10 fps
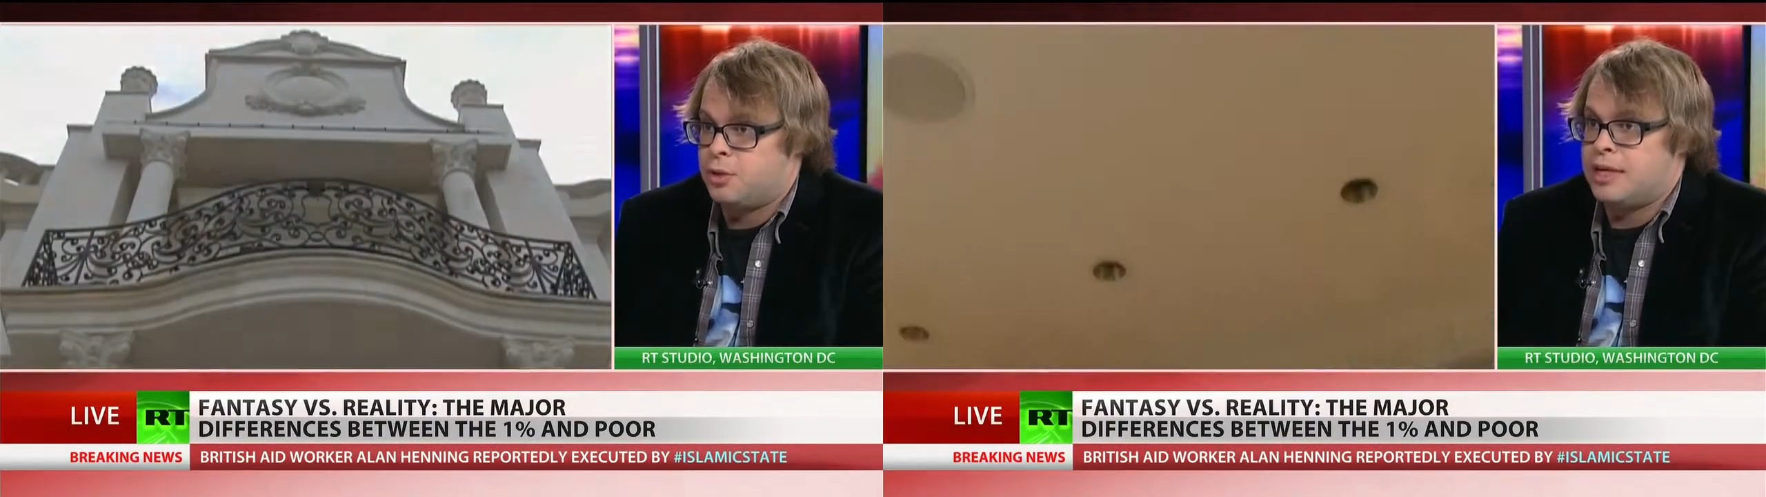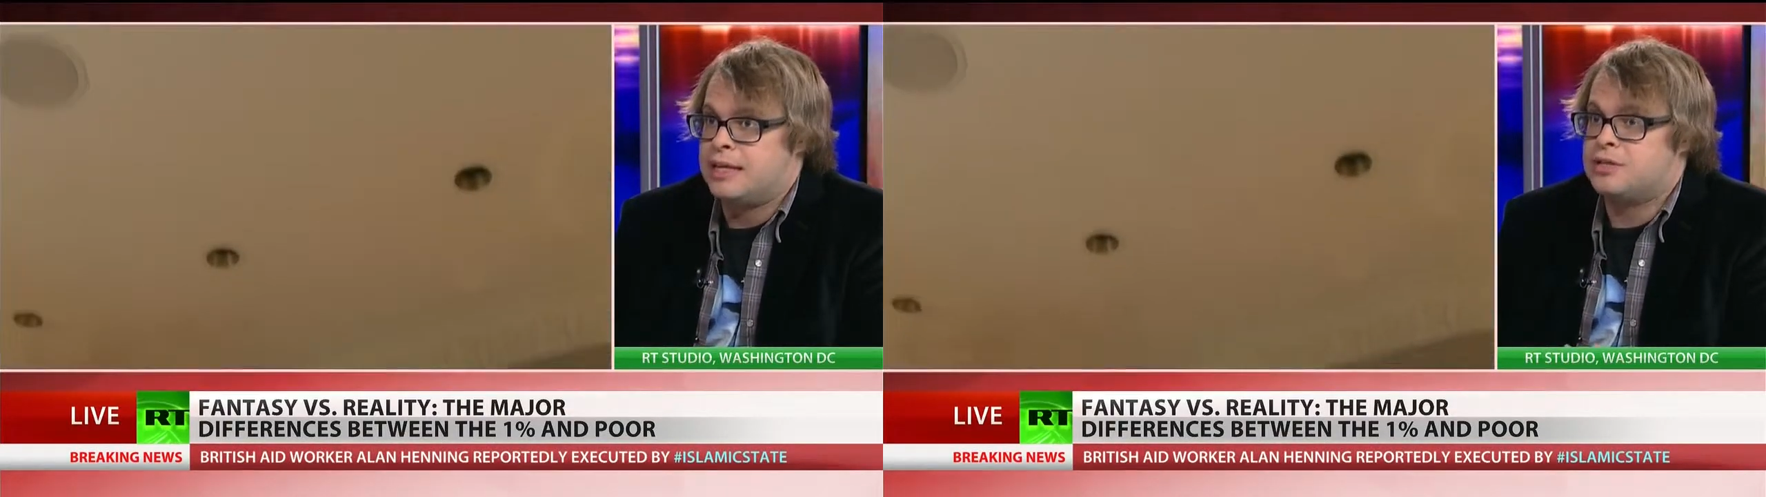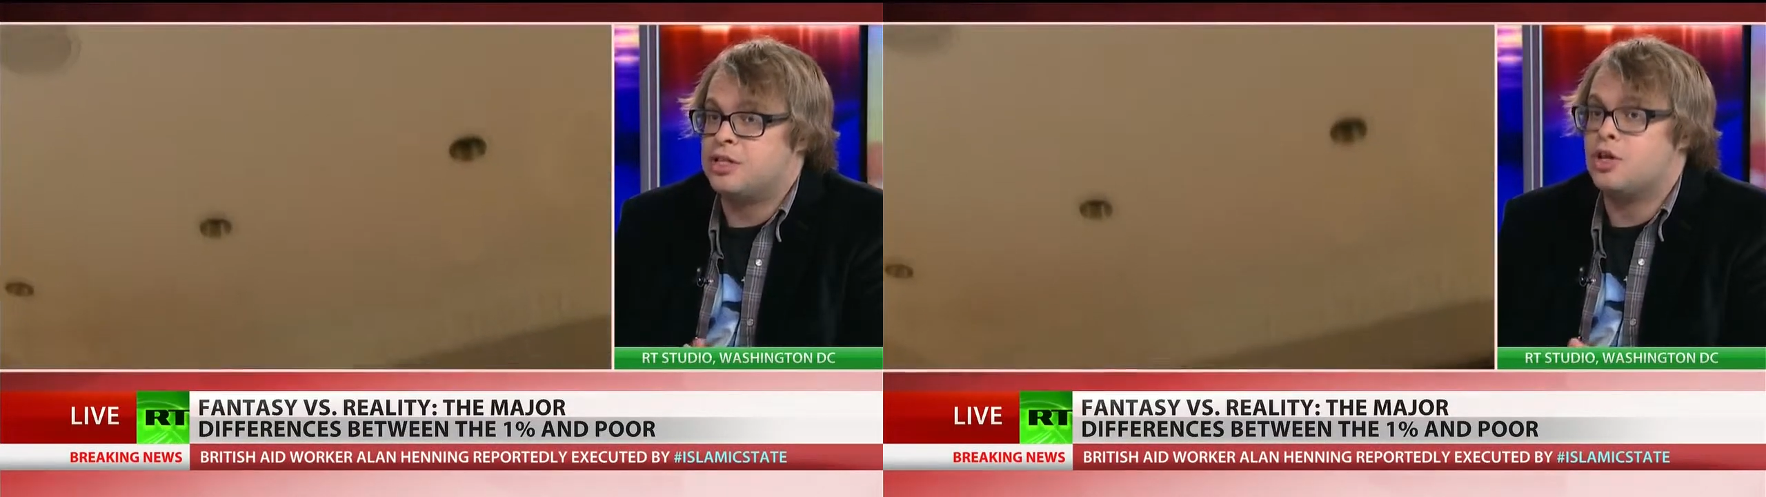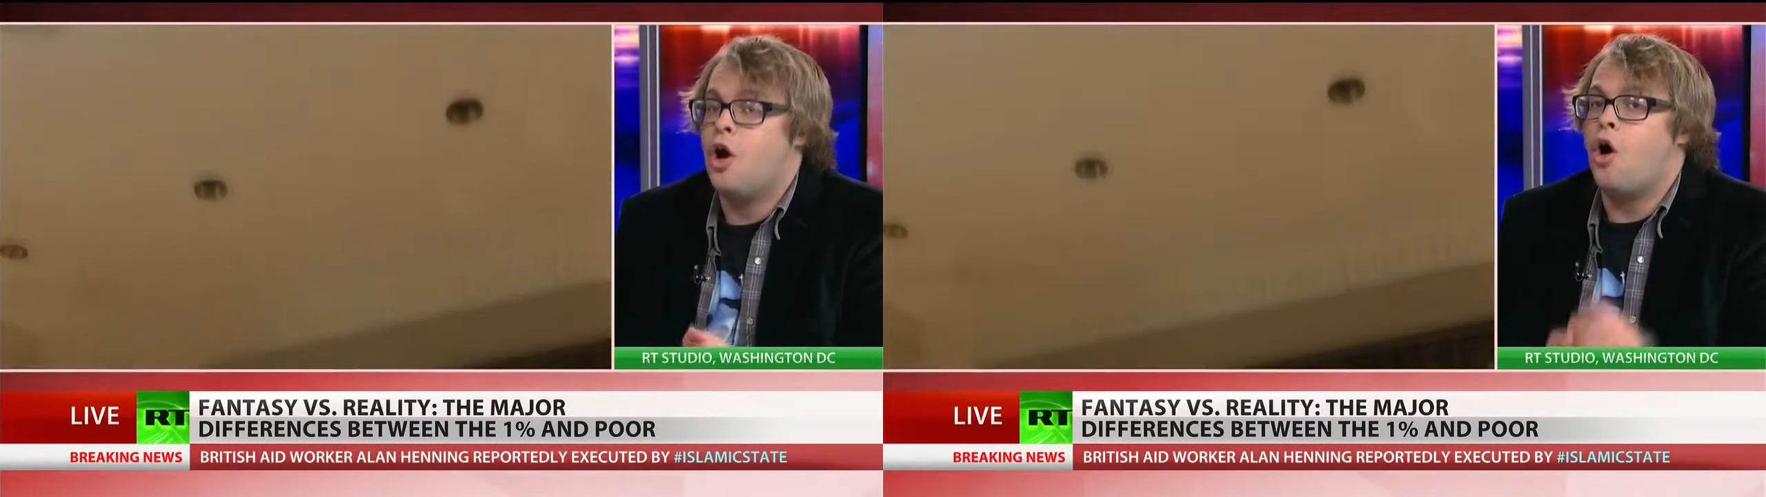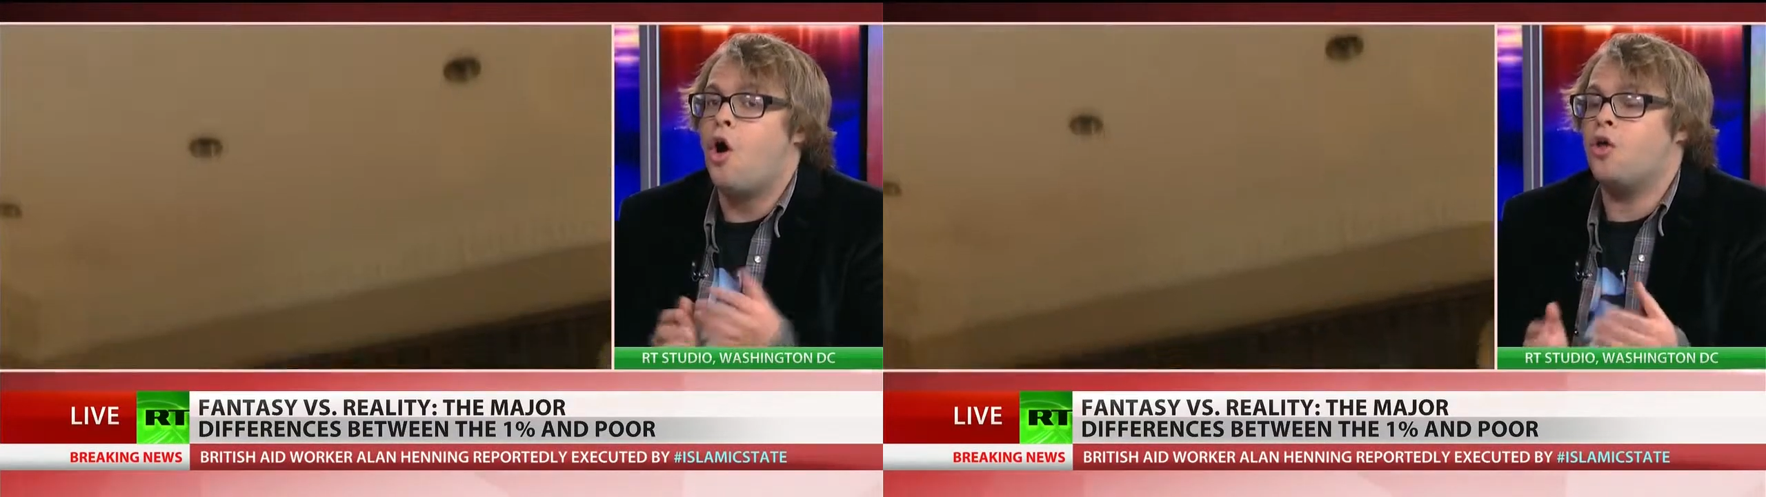So it is this
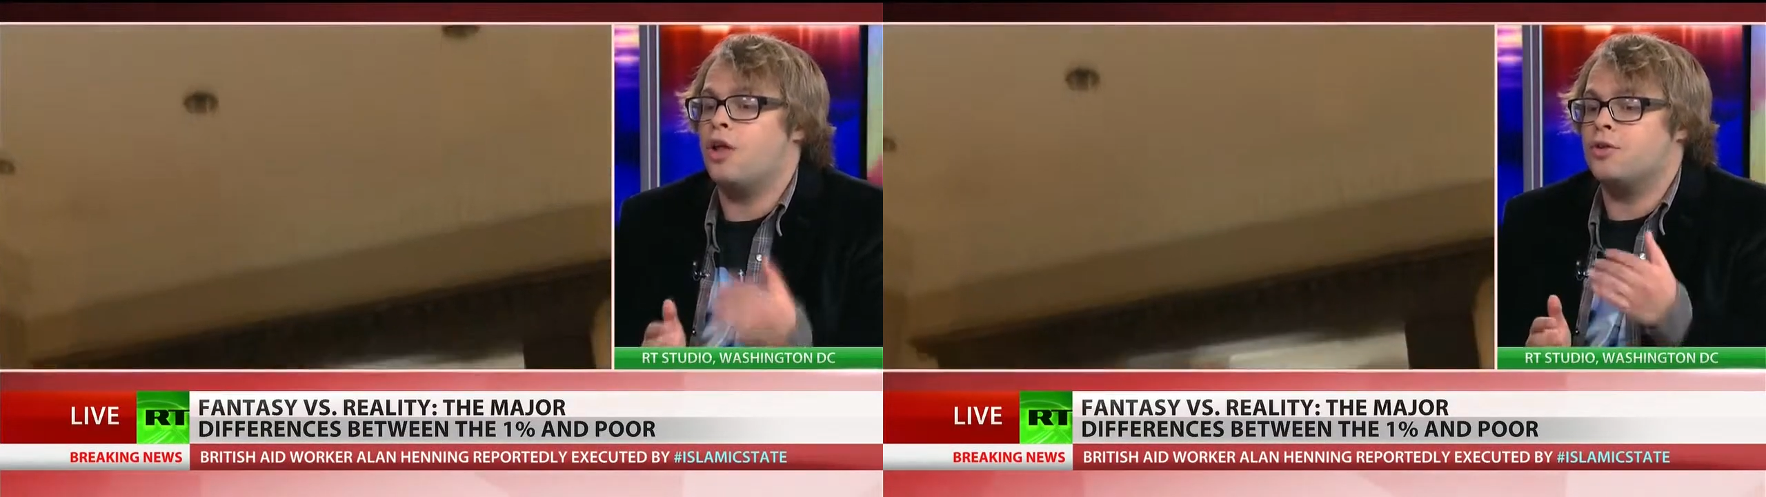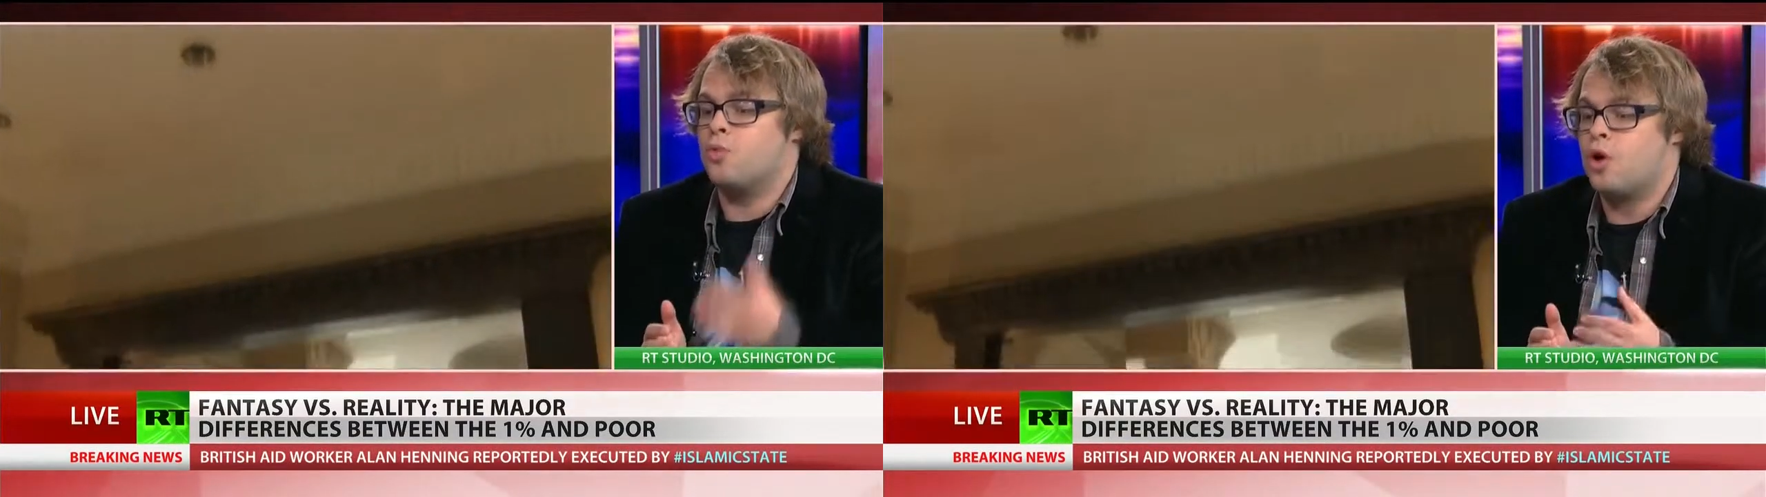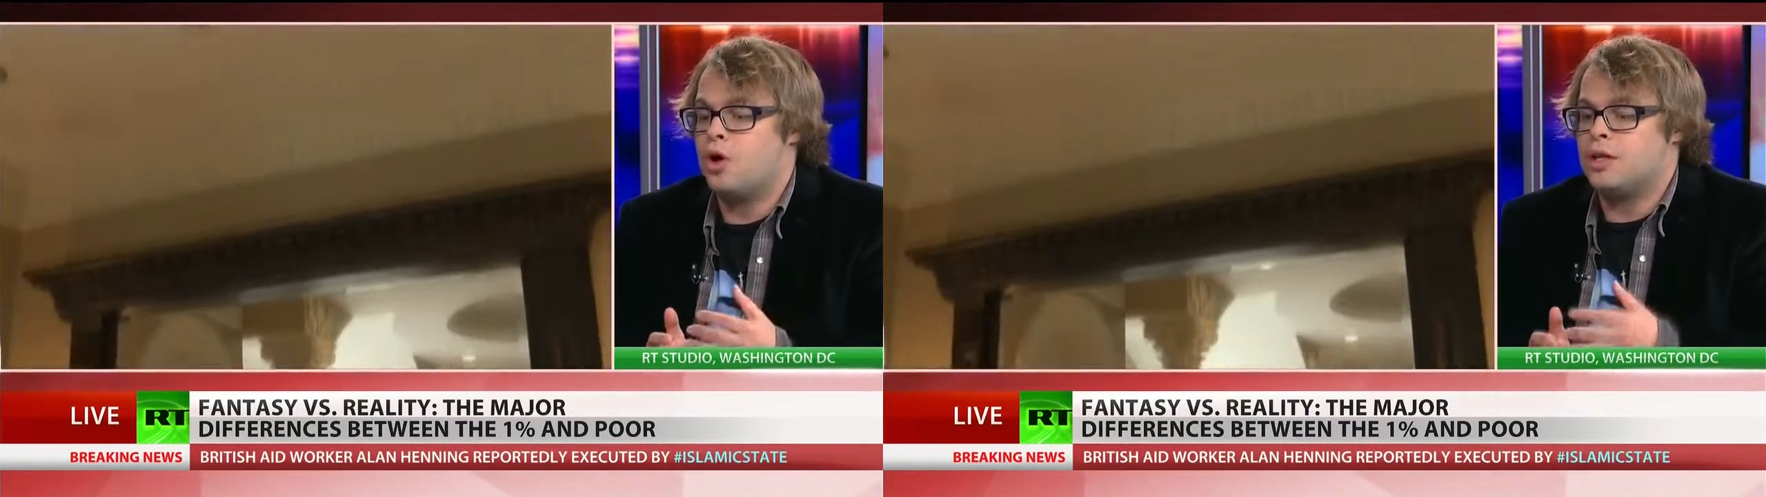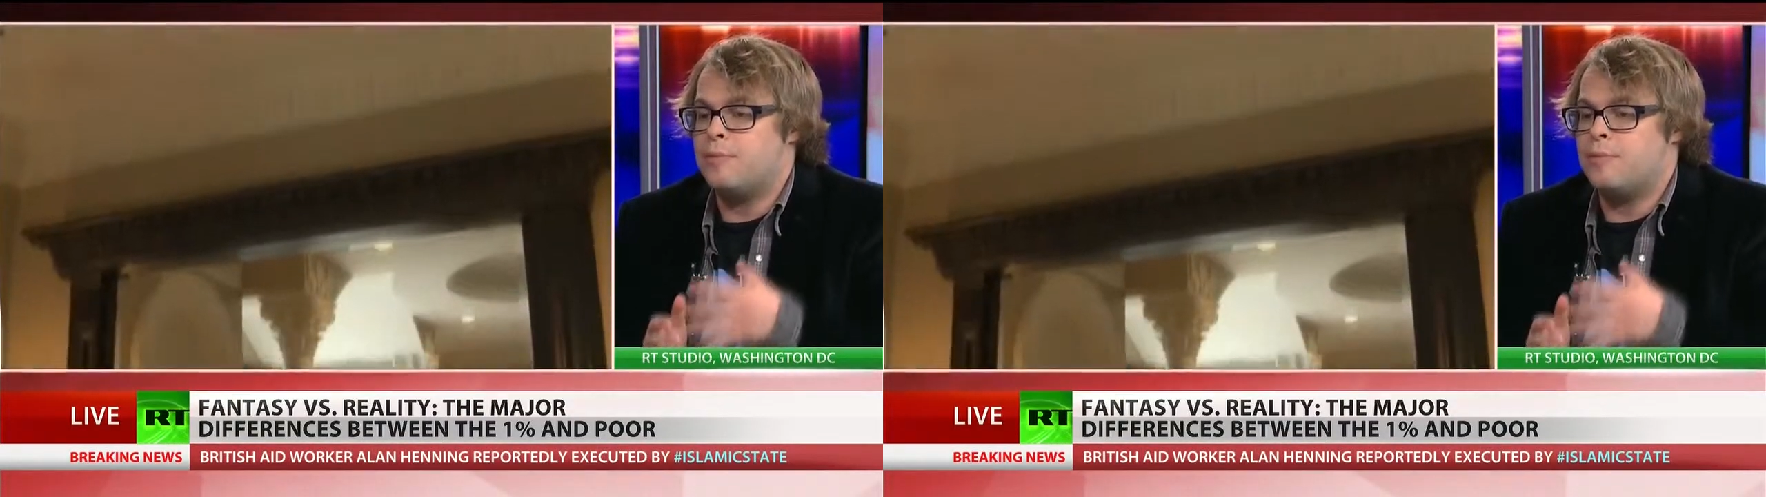whole other world,